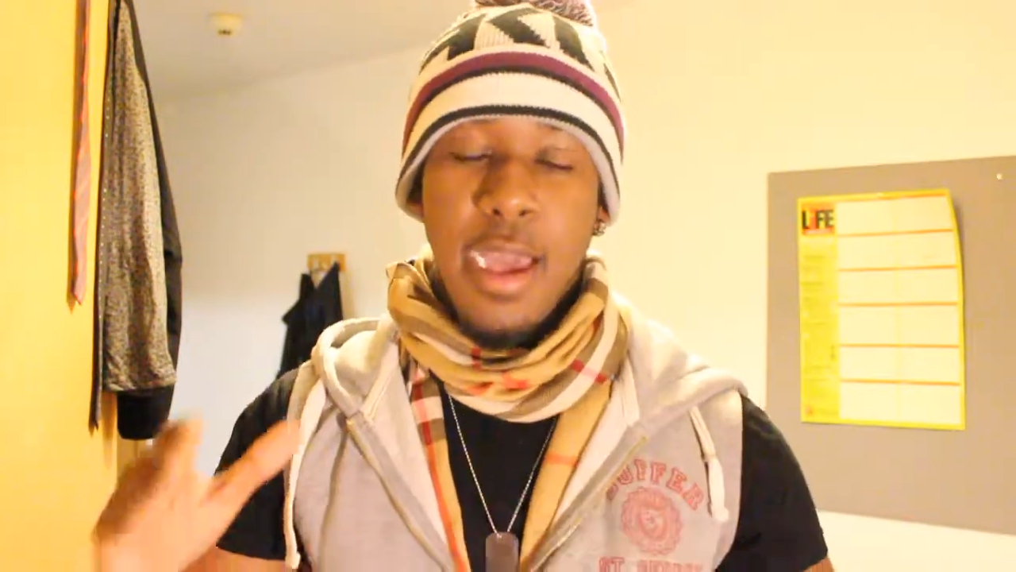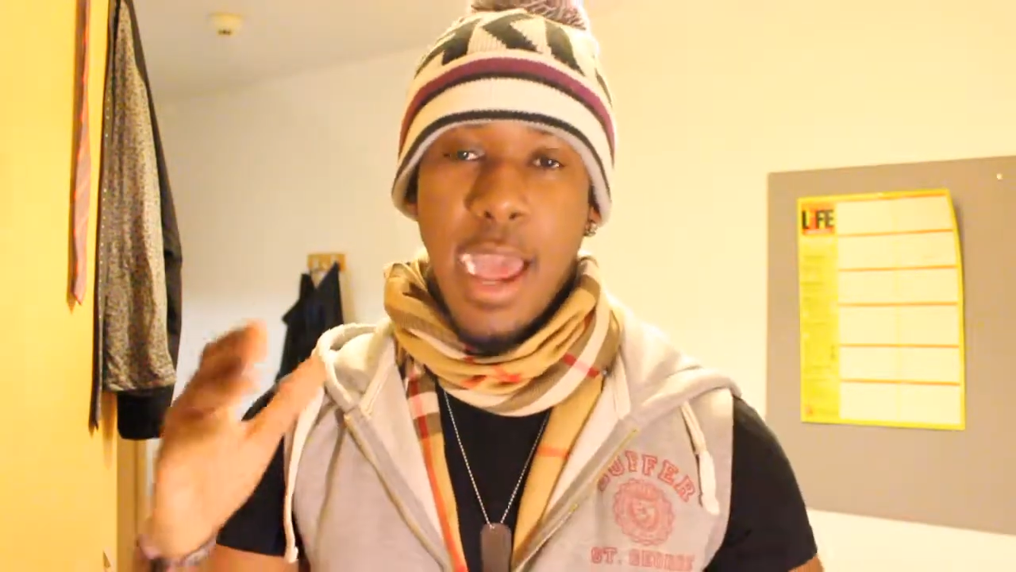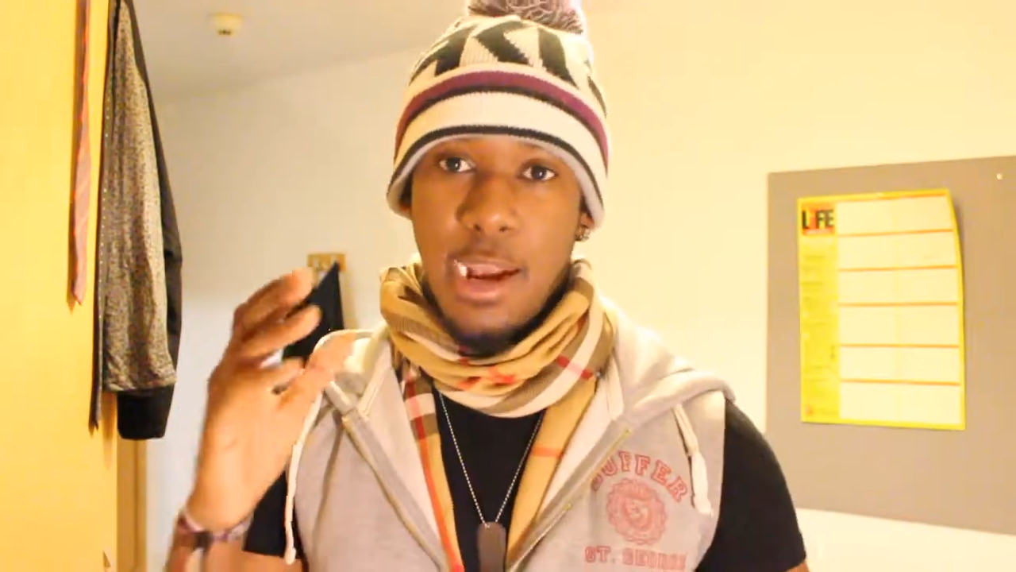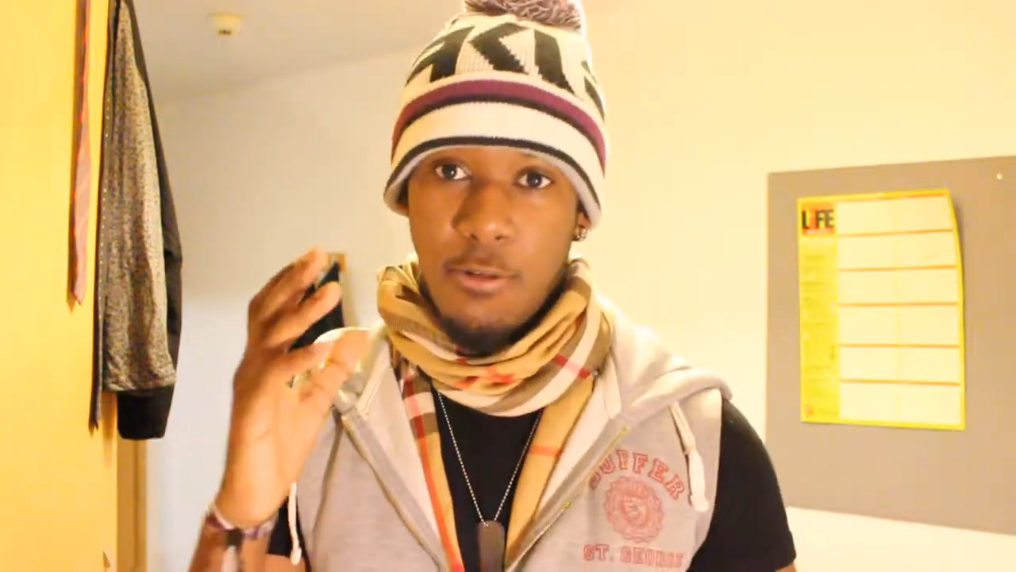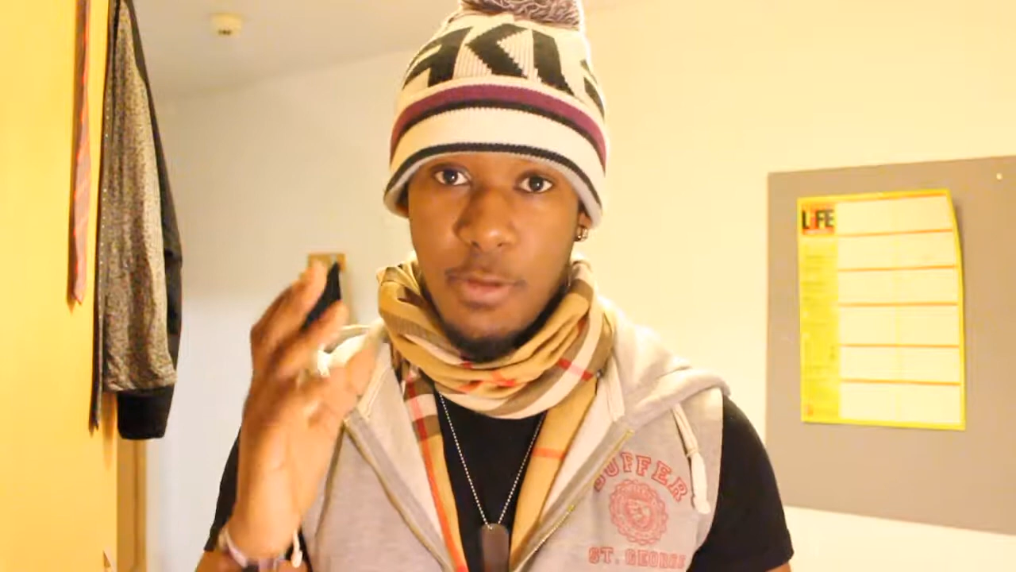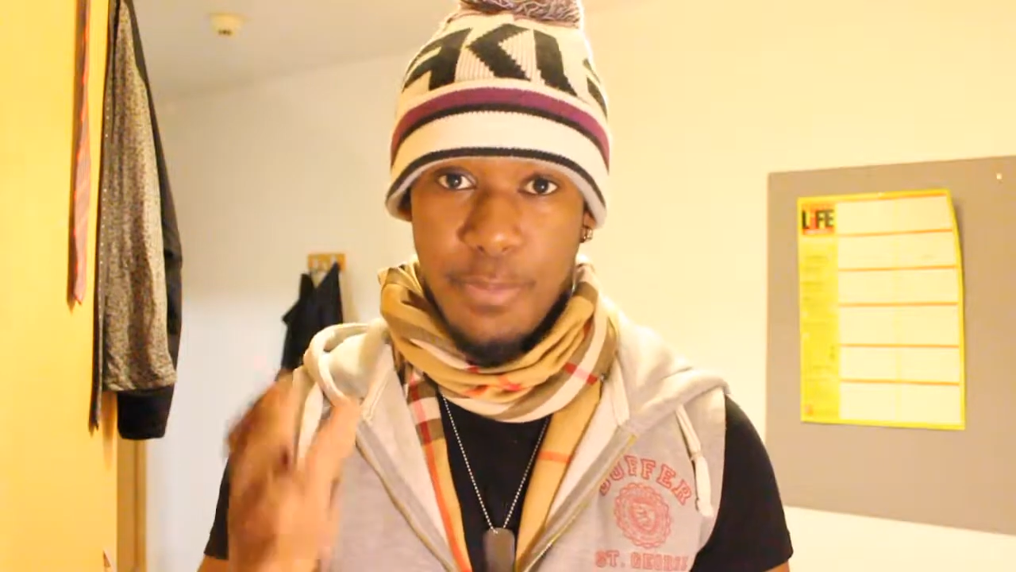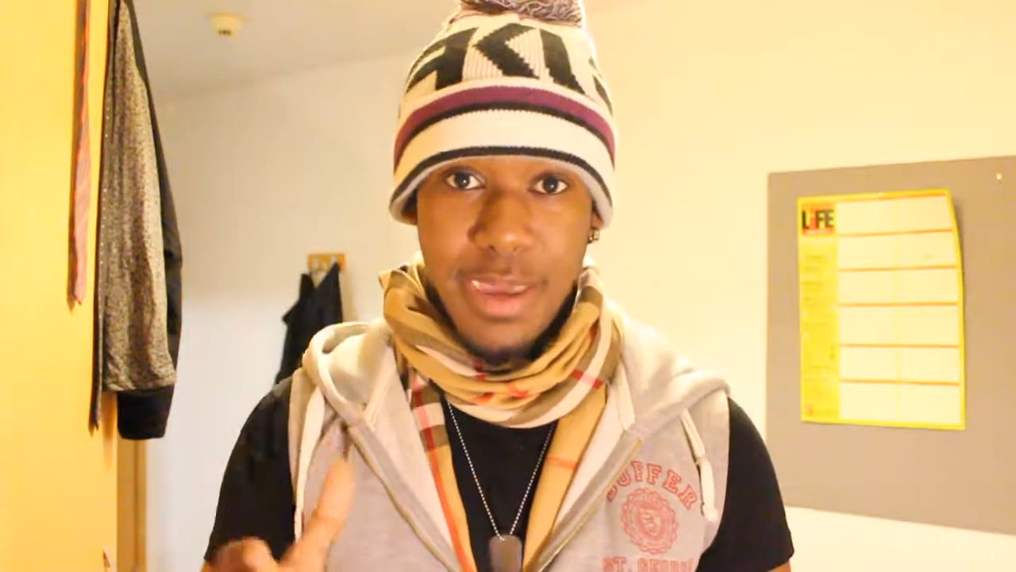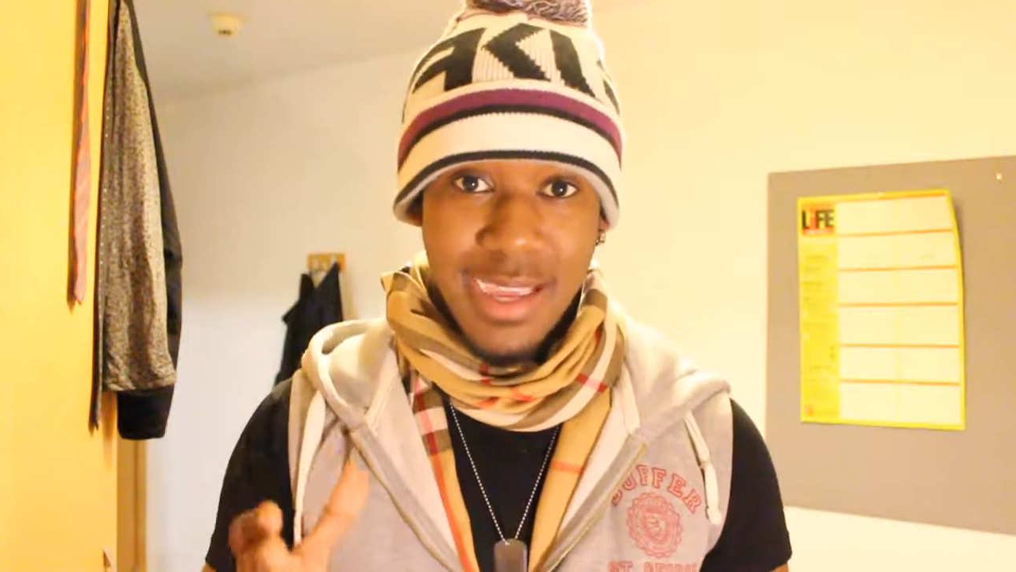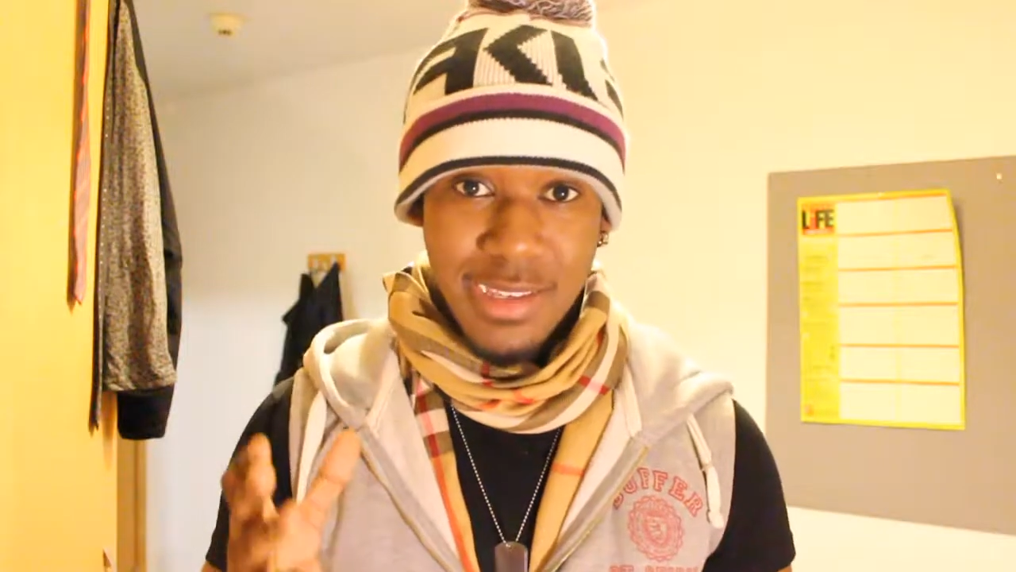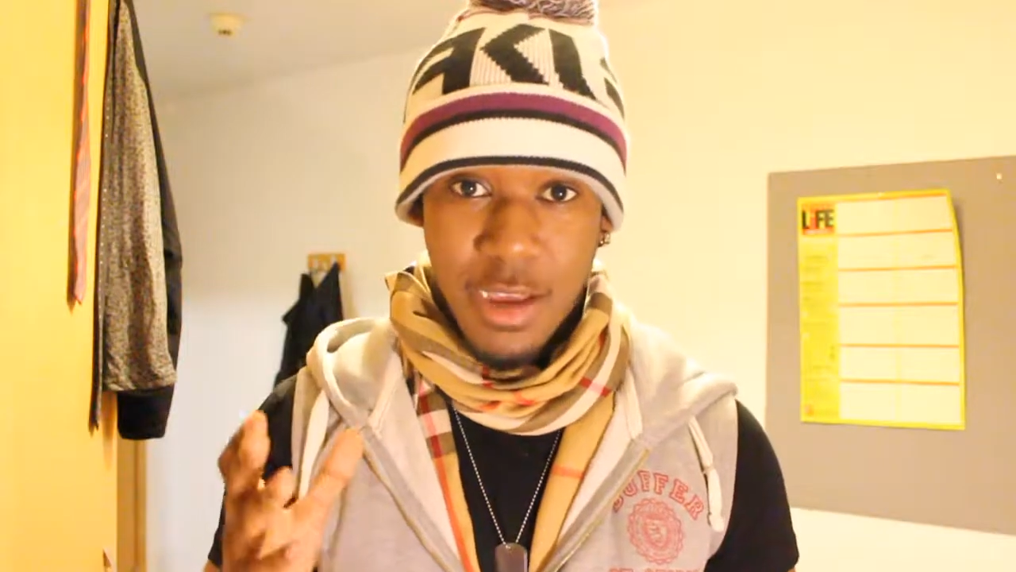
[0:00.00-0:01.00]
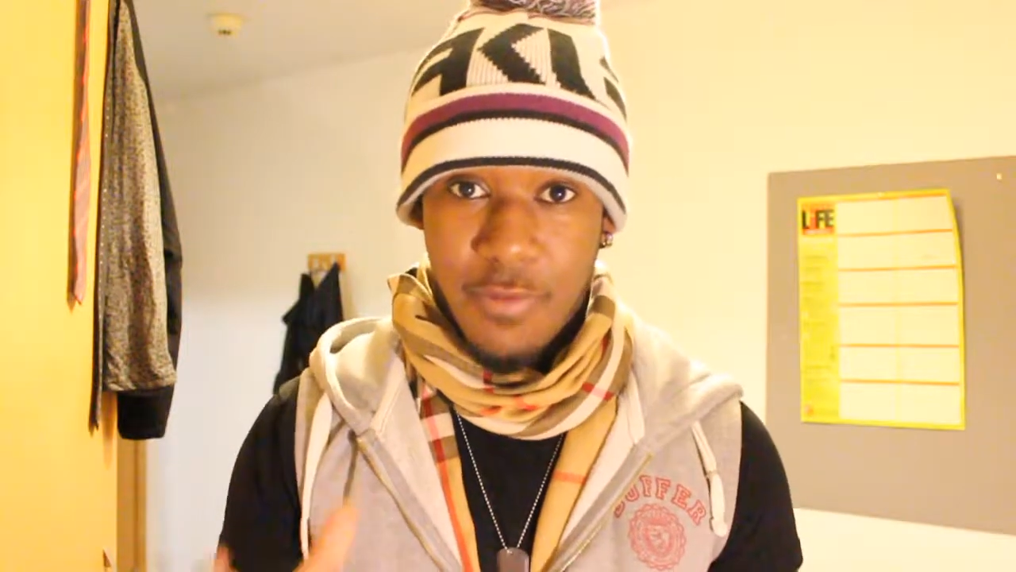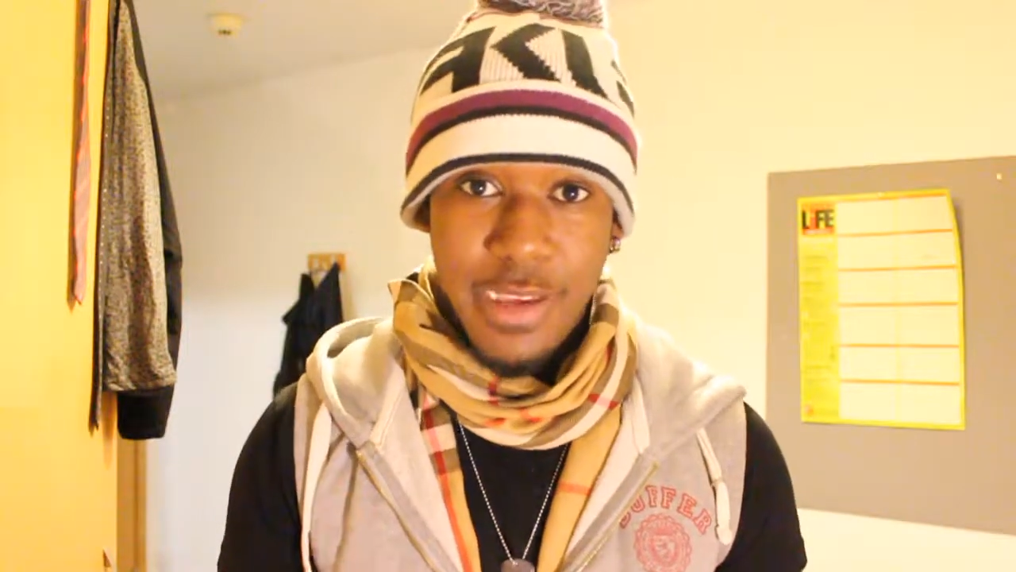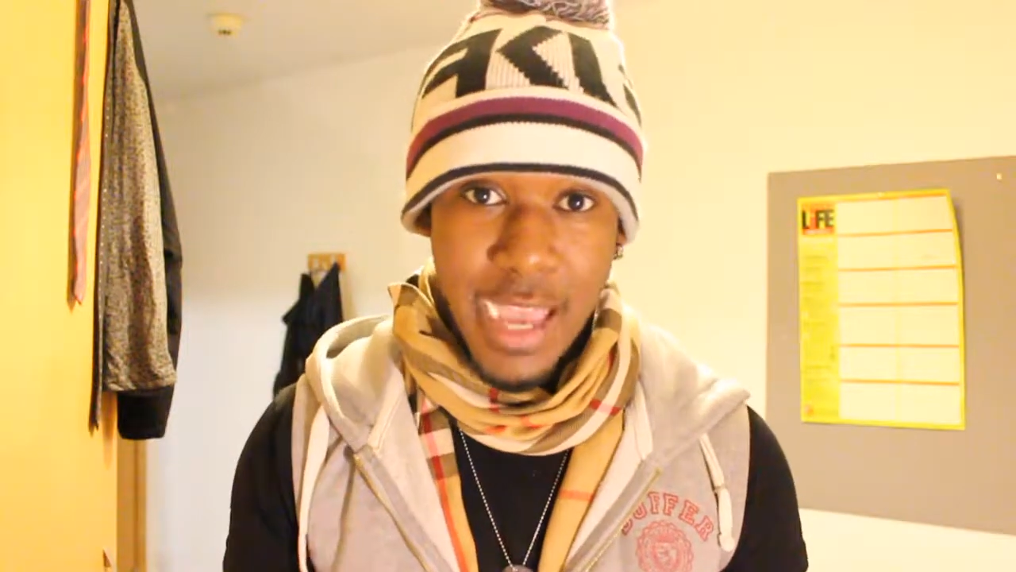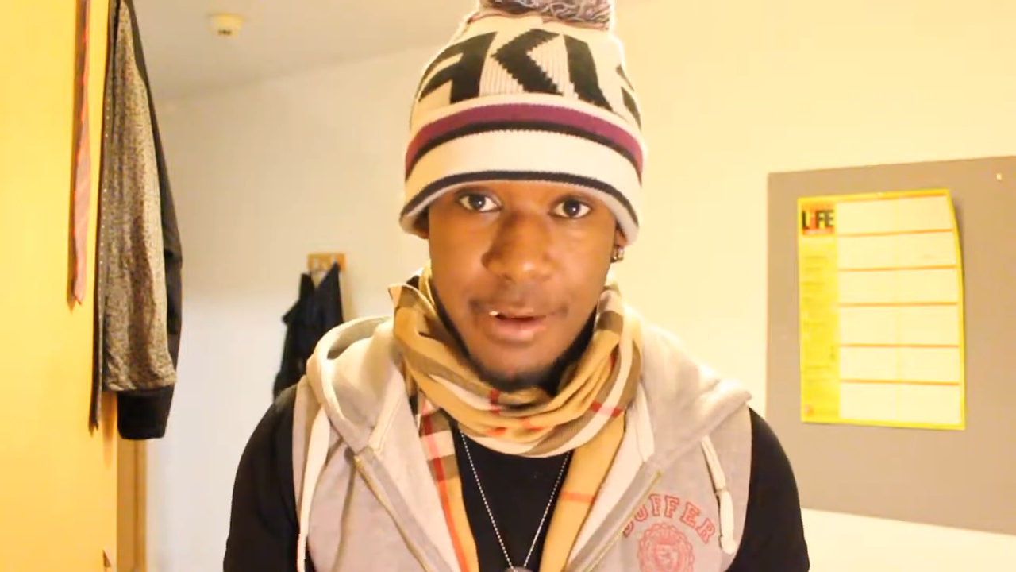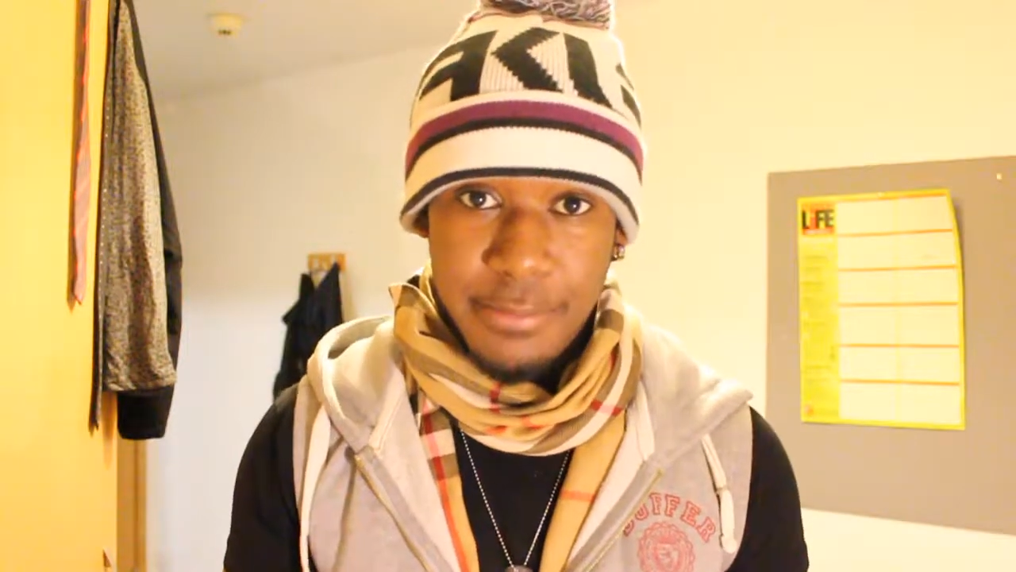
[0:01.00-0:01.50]
And it'll repeat itself
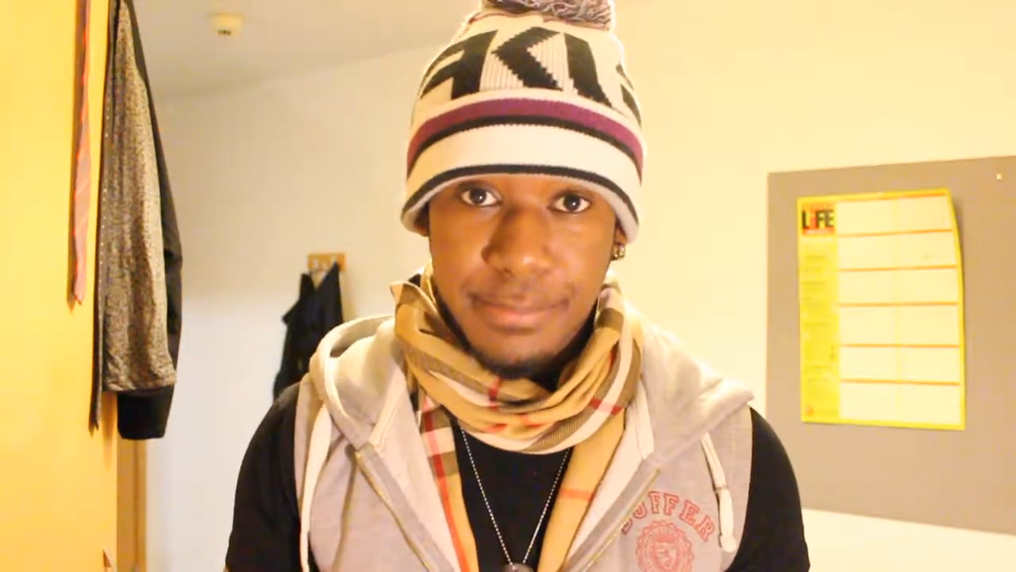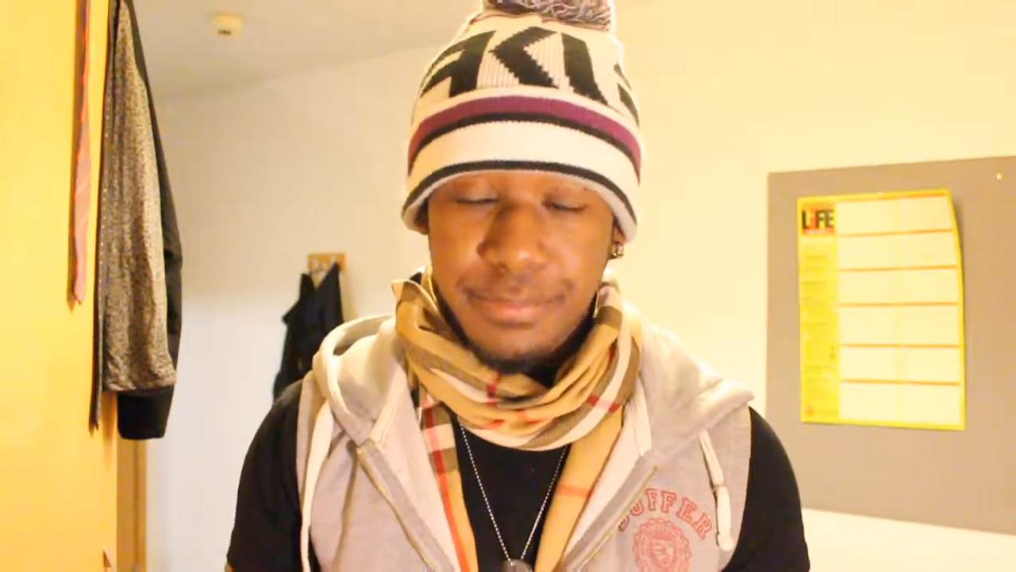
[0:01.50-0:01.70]
again.